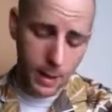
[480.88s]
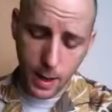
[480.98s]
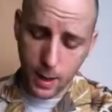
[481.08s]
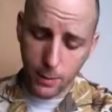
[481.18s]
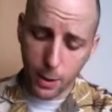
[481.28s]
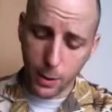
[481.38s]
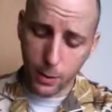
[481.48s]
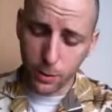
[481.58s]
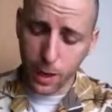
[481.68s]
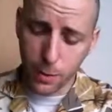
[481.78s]

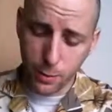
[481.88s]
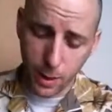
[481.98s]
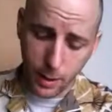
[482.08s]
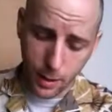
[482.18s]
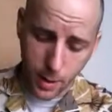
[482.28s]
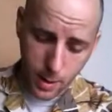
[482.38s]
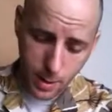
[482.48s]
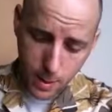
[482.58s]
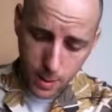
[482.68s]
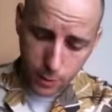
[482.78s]
So we got
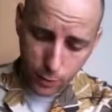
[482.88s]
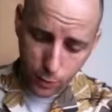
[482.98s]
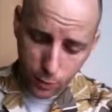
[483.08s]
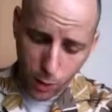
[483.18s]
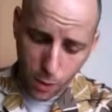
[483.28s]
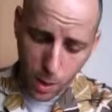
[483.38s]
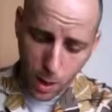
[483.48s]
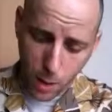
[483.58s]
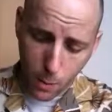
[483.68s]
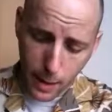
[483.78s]
5 games to go
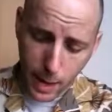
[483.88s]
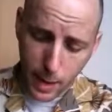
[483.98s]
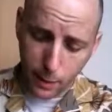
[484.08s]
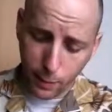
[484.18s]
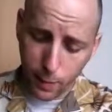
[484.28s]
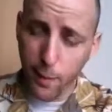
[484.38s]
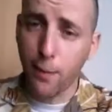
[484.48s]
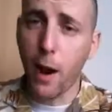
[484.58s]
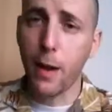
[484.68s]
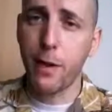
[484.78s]
on my list. I
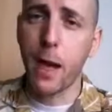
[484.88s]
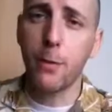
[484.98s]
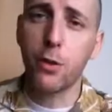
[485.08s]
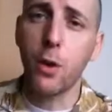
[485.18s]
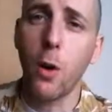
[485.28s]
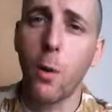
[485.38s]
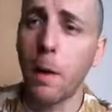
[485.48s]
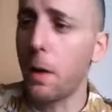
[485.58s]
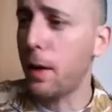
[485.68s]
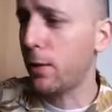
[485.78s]
would like to make a little
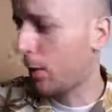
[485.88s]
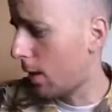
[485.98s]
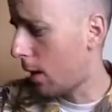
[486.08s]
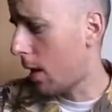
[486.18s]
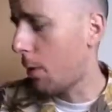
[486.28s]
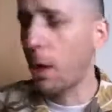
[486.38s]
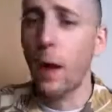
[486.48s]
detour and